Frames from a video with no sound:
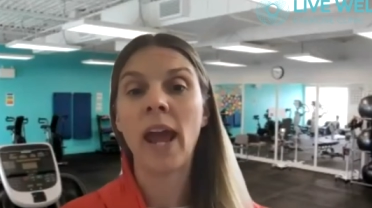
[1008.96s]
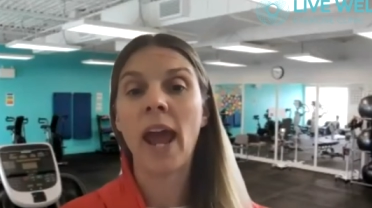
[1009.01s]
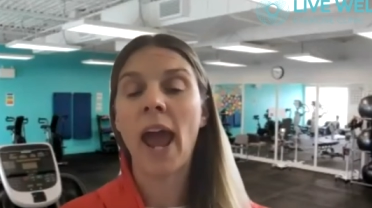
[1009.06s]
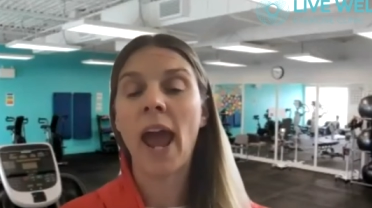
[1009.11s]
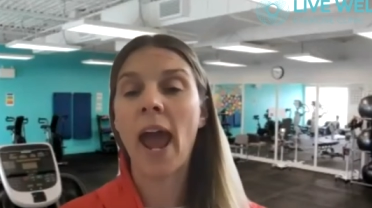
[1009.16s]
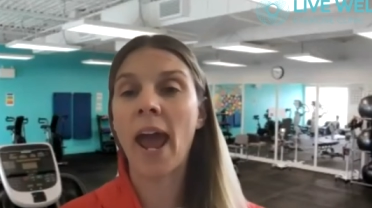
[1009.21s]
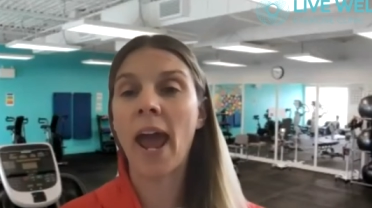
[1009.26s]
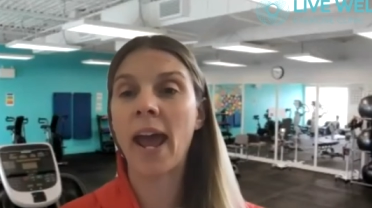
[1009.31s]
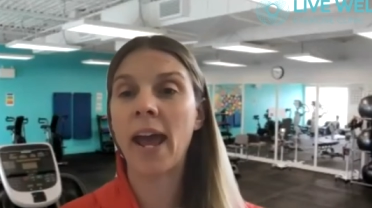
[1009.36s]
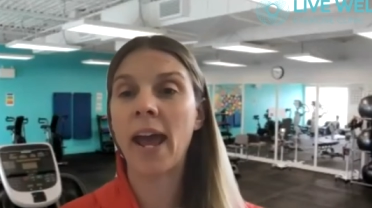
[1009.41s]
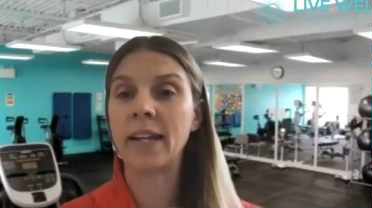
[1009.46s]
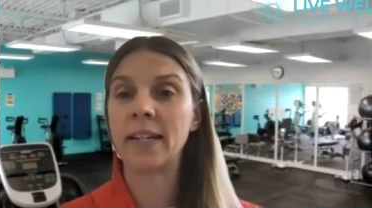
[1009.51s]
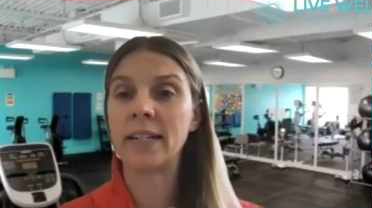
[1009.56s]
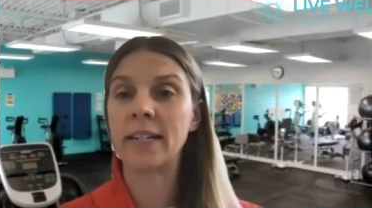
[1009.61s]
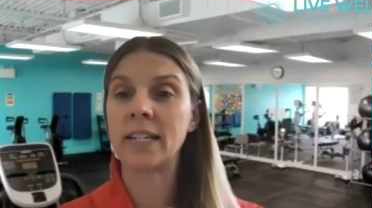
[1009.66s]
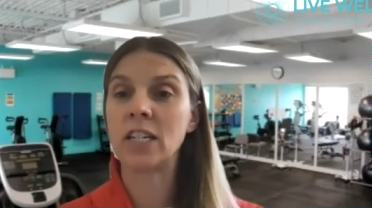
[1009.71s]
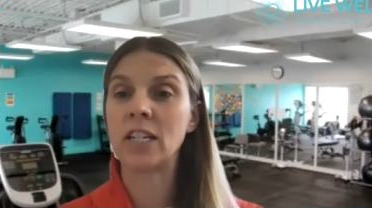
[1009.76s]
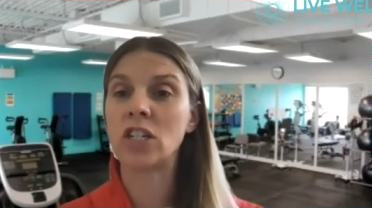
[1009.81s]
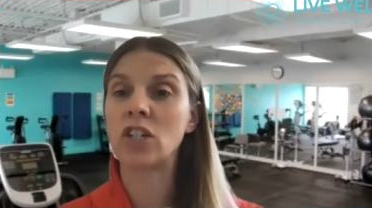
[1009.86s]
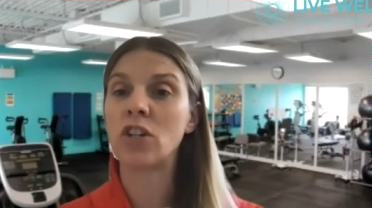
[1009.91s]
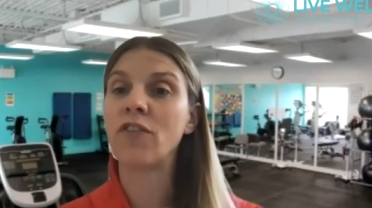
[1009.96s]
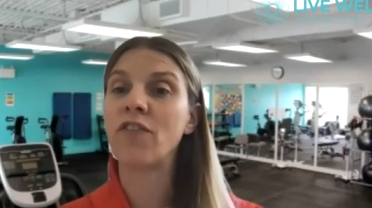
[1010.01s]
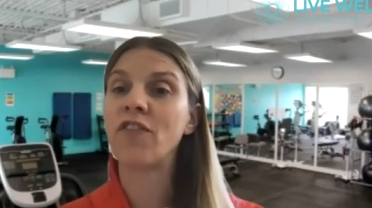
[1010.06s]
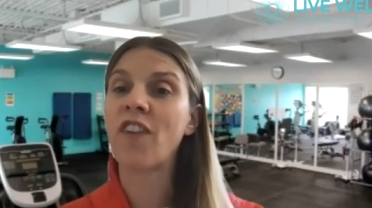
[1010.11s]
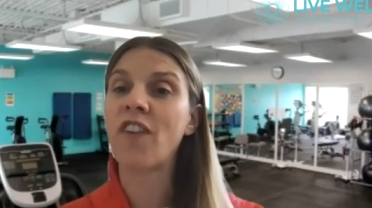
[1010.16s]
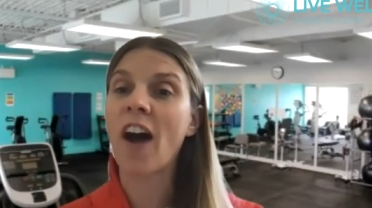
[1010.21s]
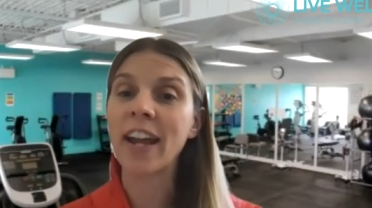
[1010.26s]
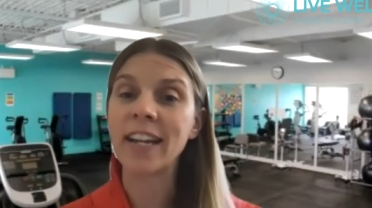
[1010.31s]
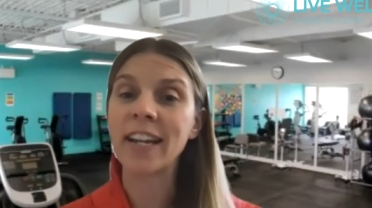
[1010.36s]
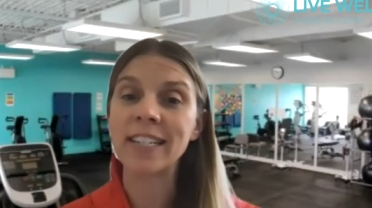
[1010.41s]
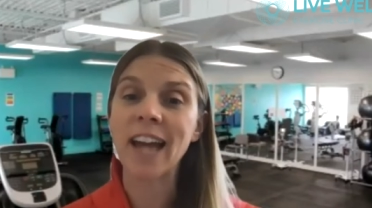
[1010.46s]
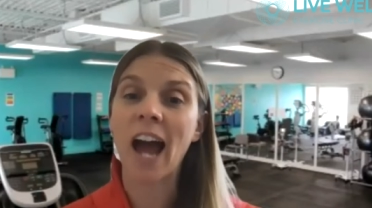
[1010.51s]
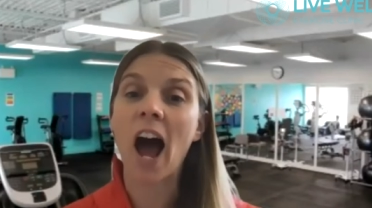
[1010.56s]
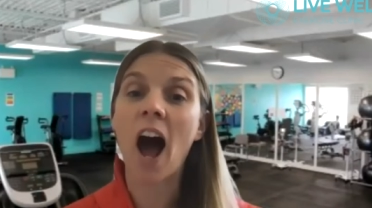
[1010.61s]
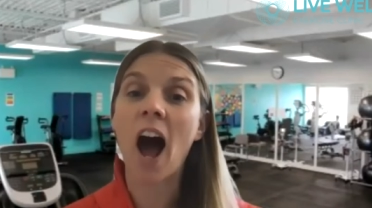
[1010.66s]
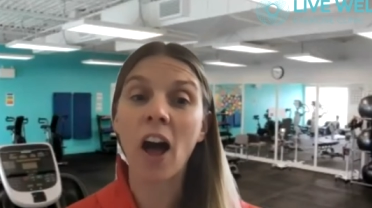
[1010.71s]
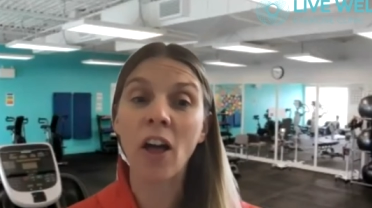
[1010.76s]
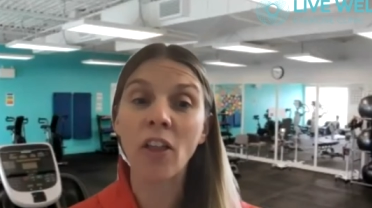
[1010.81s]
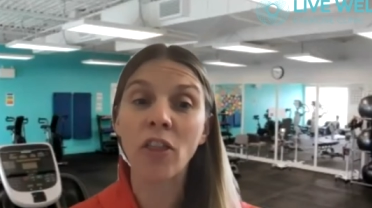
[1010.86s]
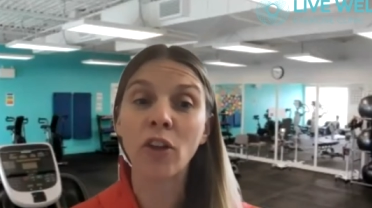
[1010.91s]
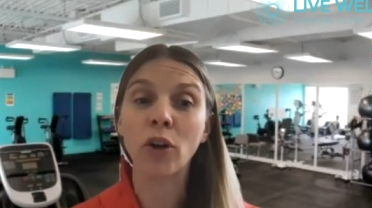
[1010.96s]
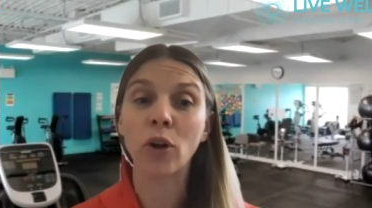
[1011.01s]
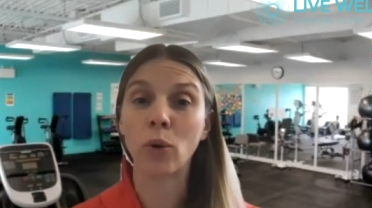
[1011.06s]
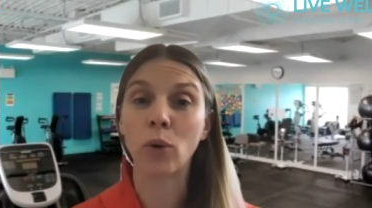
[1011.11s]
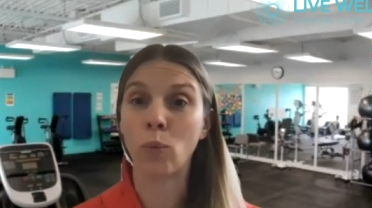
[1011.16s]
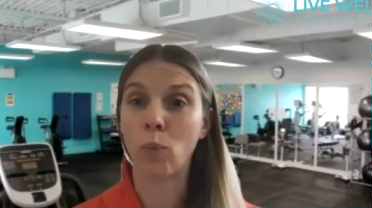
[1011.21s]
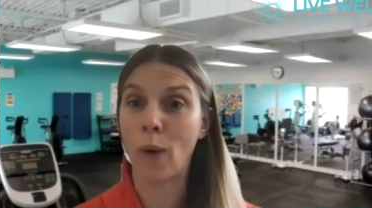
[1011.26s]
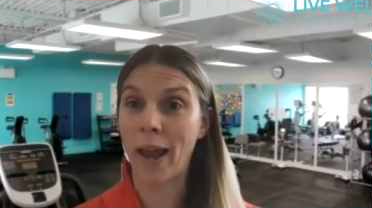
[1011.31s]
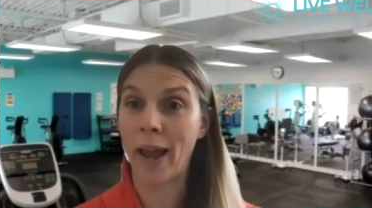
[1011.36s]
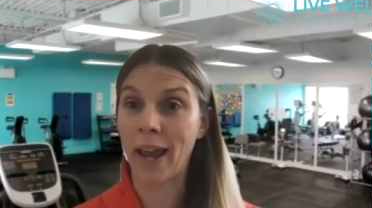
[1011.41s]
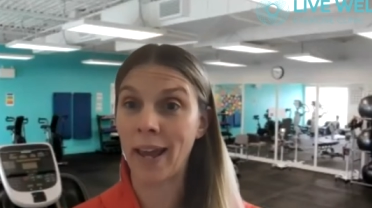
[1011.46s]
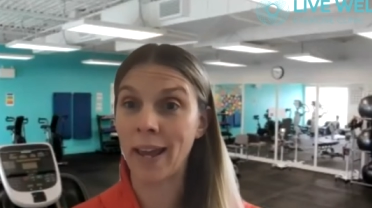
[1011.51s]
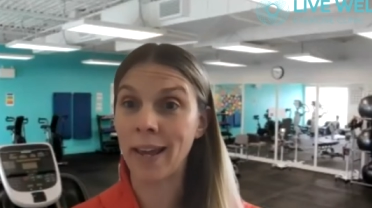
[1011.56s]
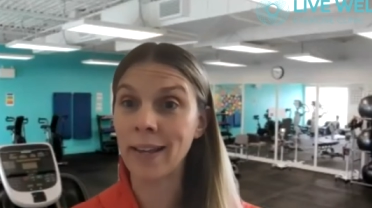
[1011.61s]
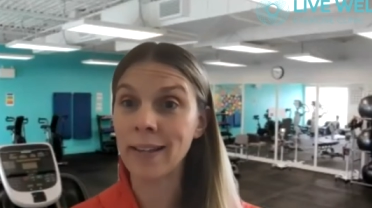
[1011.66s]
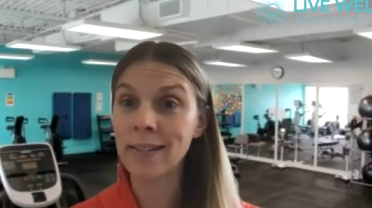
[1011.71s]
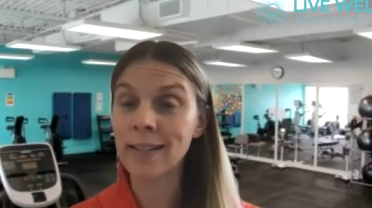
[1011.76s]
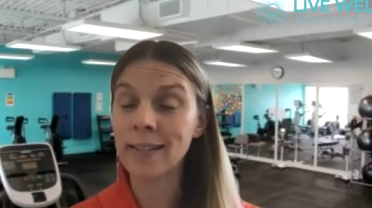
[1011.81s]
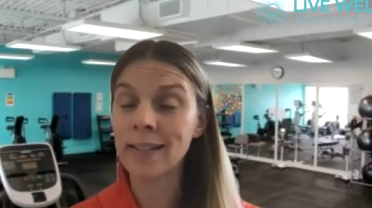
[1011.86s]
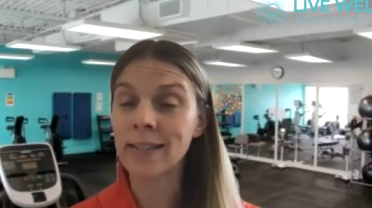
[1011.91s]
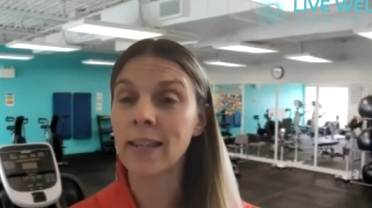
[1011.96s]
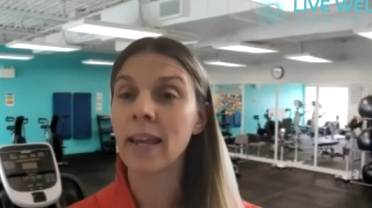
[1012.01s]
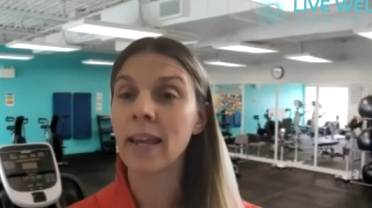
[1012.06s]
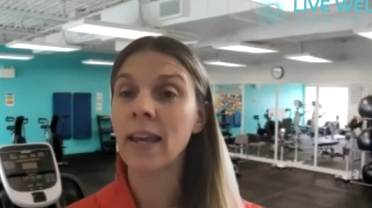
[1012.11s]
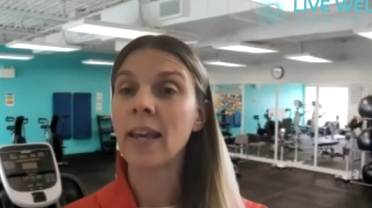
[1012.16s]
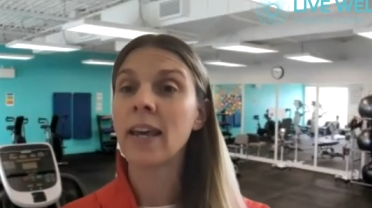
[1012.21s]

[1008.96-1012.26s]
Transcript: and to find other ways